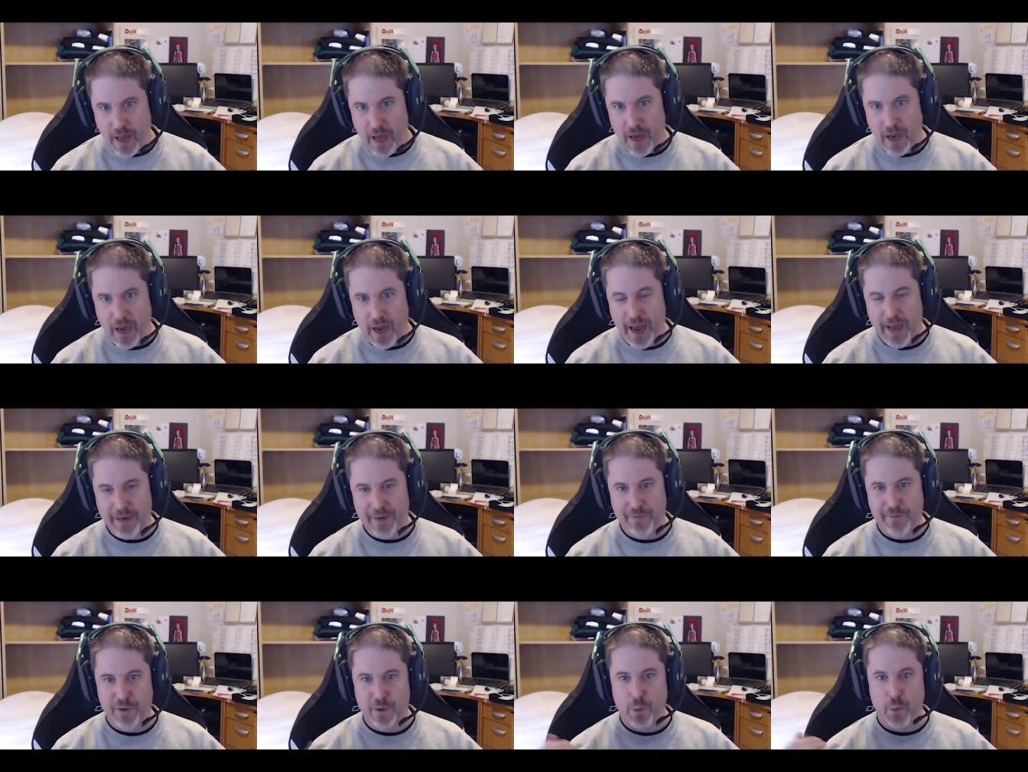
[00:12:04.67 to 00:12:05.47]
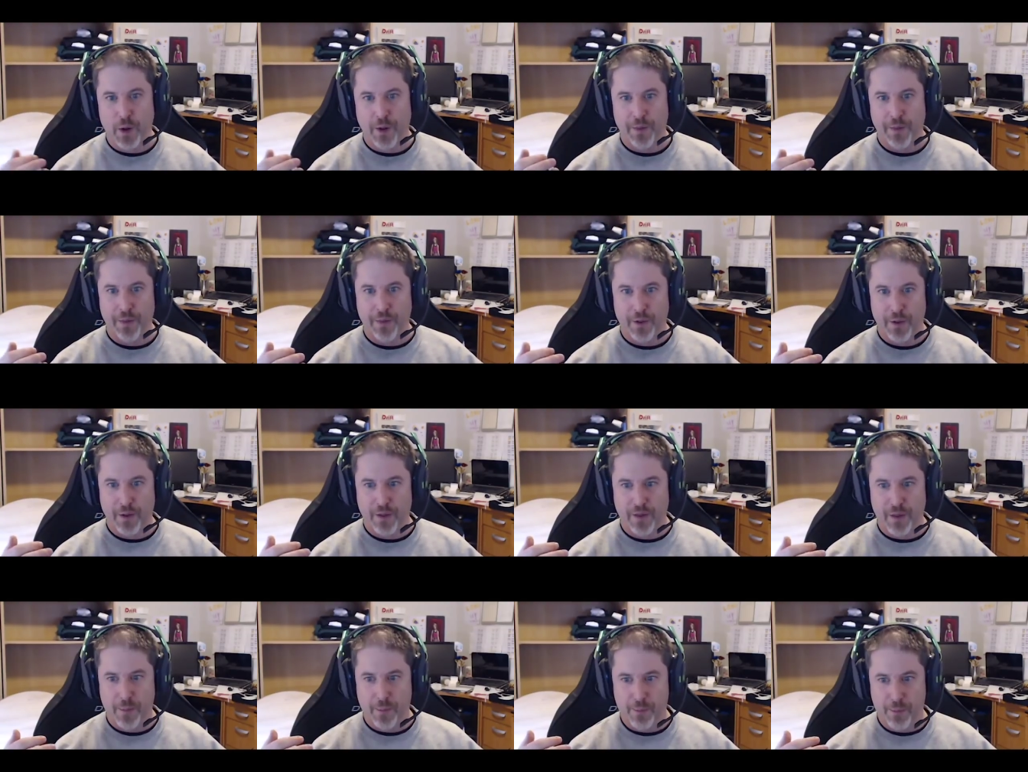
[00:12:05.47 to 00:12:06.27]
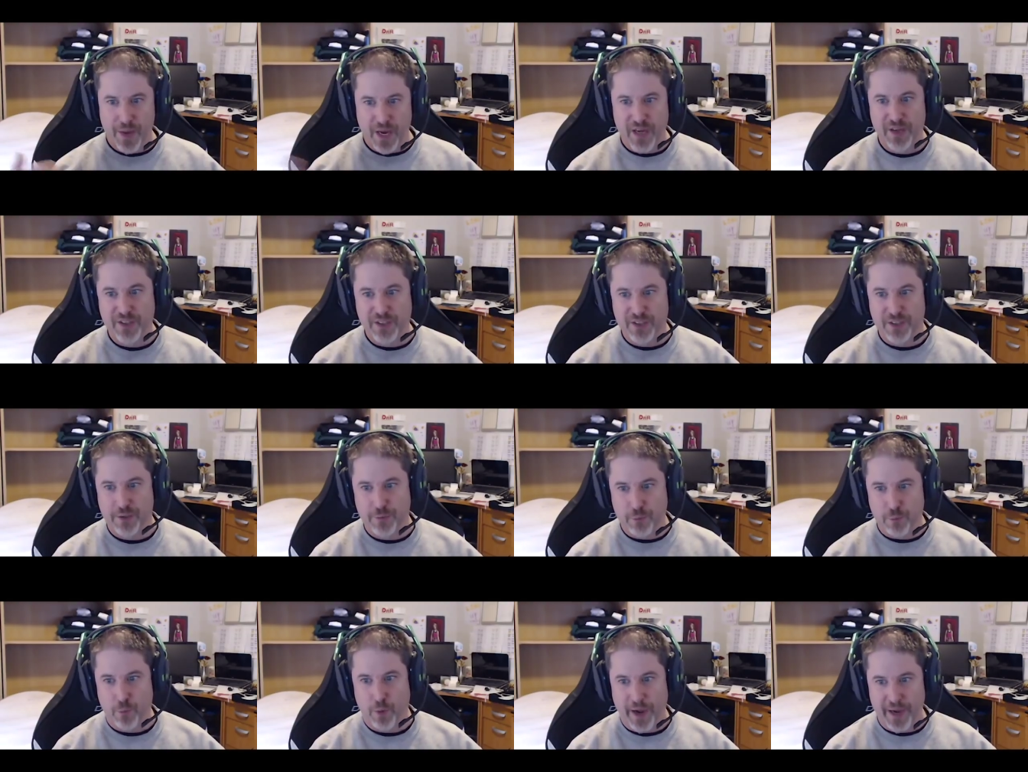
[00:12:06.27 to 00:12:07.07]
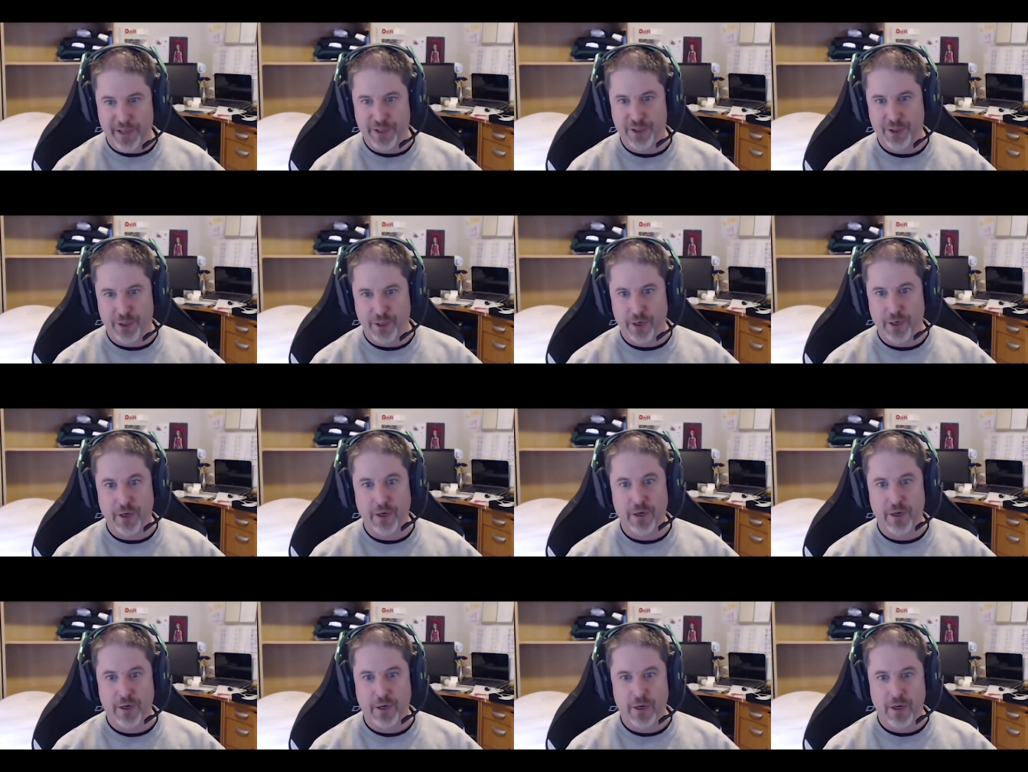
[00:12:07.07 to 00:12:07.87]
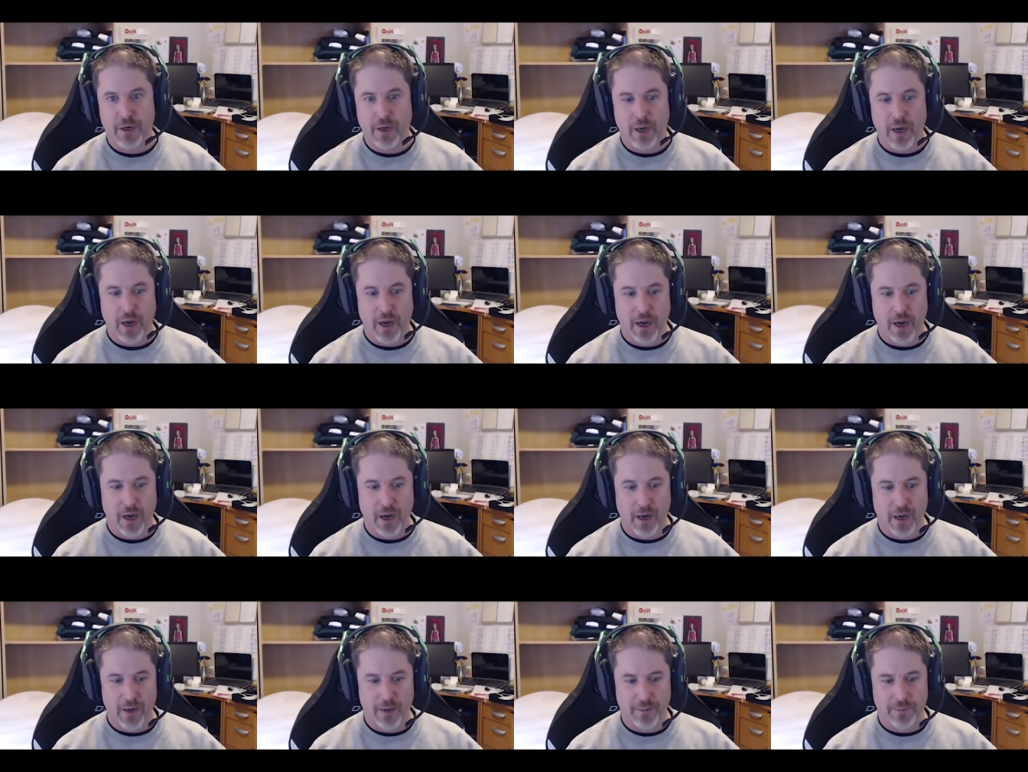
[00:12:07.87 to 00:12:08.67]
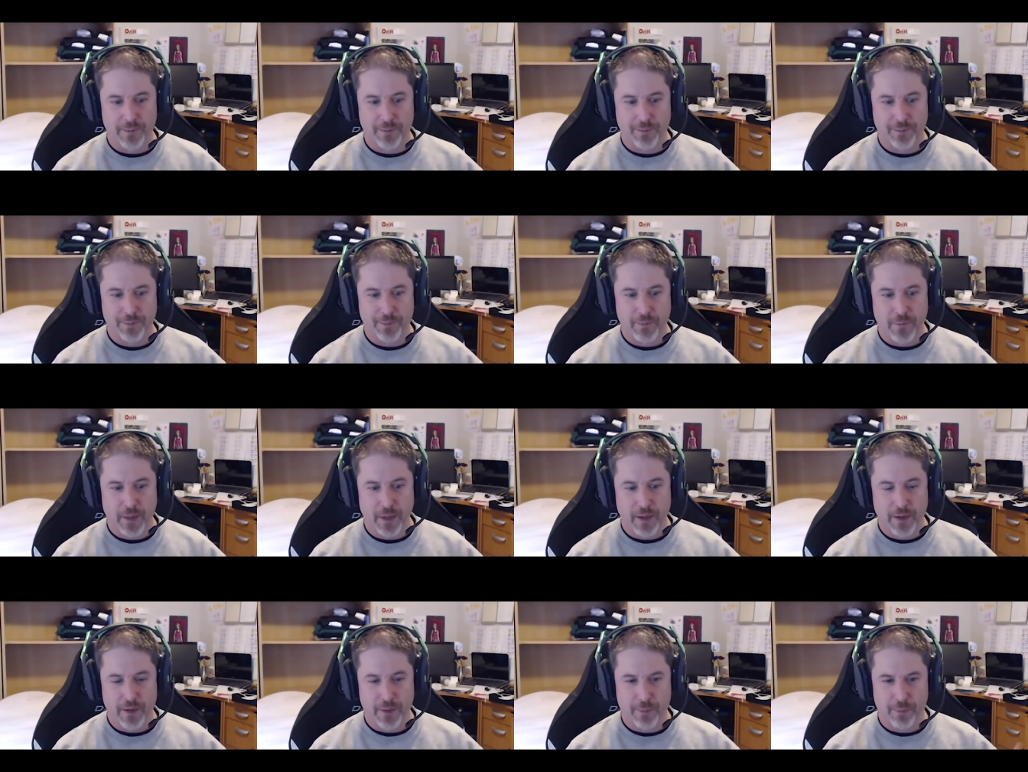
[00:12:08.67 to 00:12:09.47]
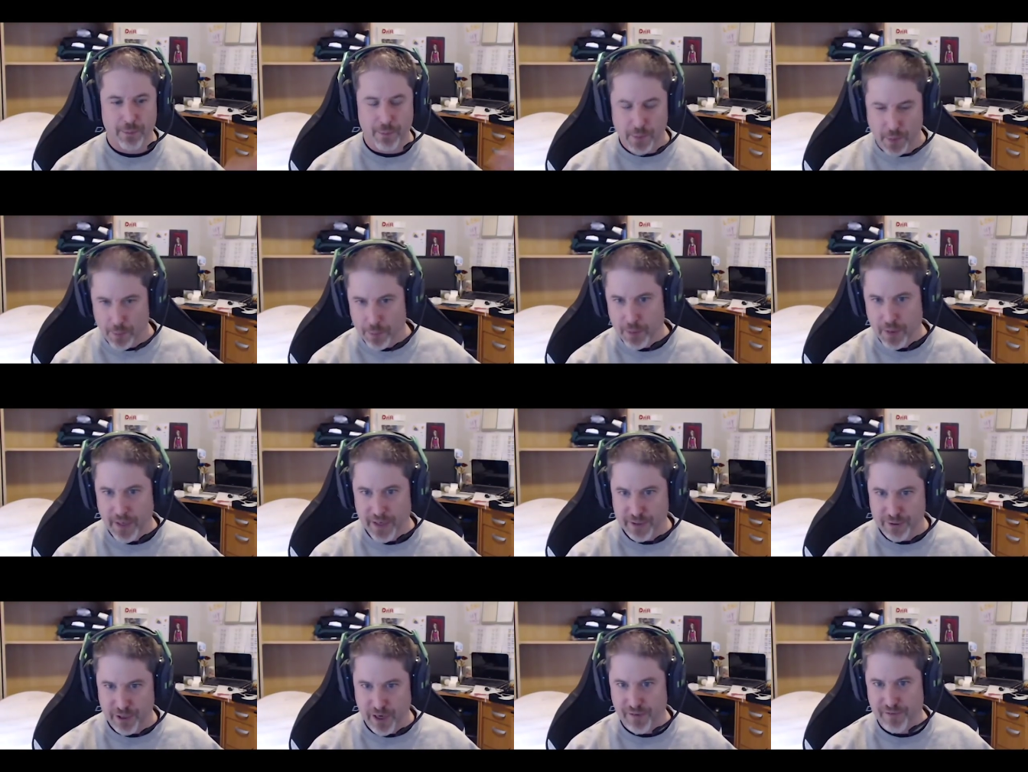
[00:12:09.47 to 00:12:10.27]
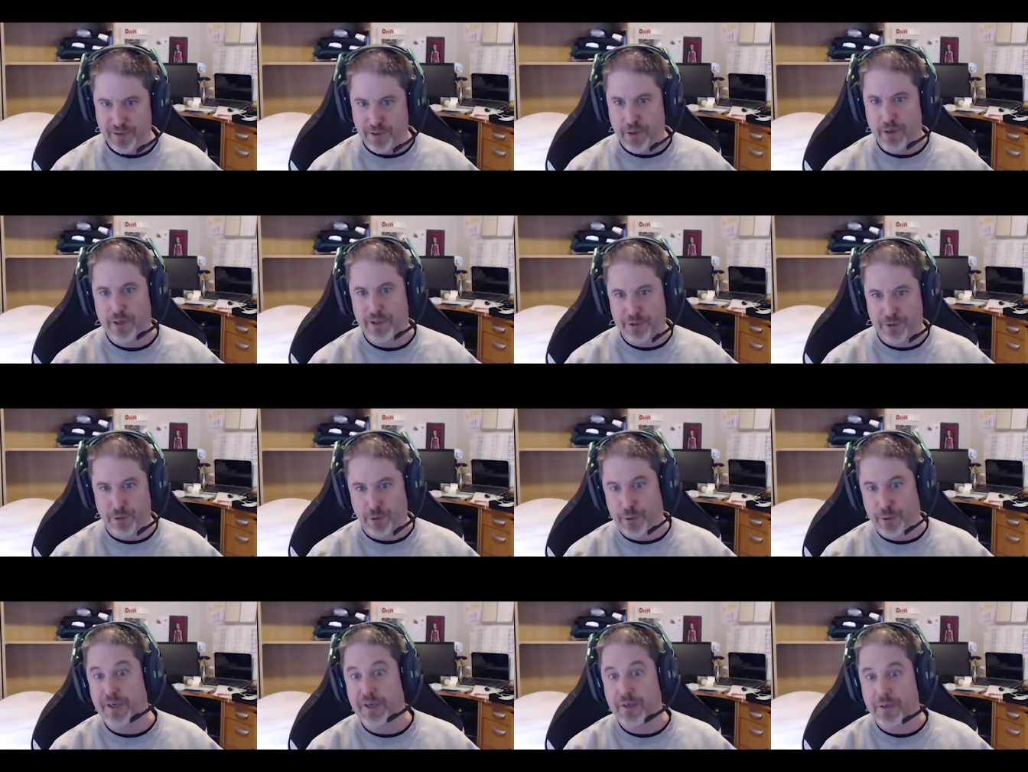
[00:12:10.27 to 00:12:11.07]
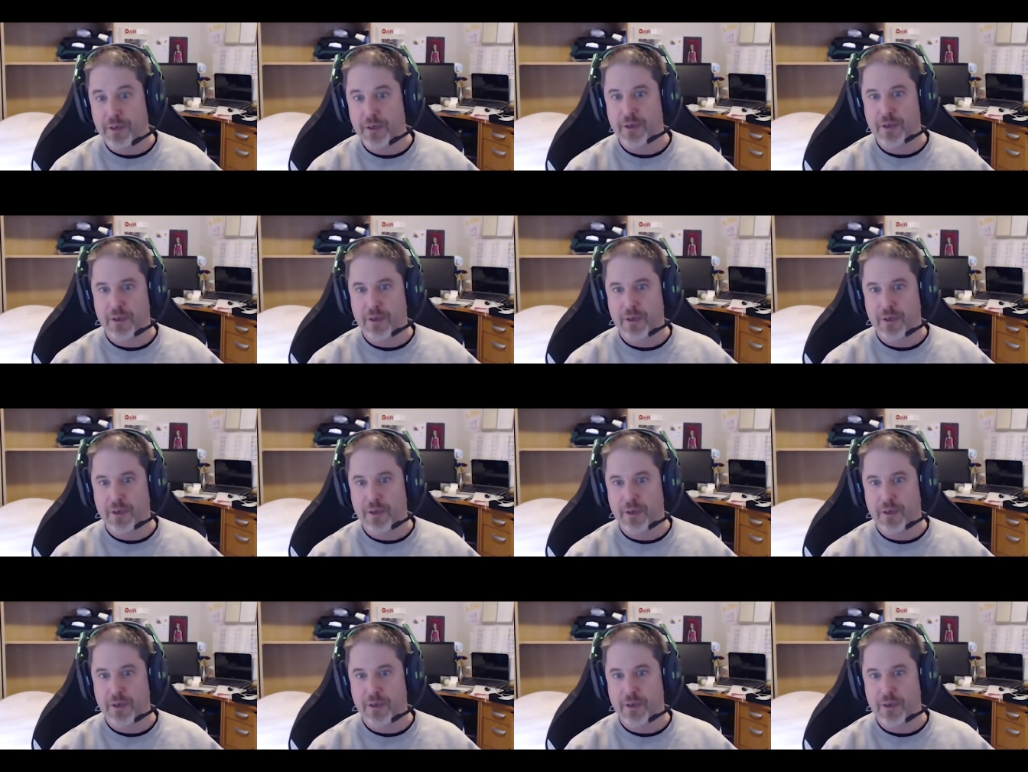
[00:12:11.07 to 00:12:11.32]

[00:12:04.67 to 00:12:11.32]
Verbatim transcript: Uh, and if you want the the beast ranger, um, you play a Trevenor, a druid,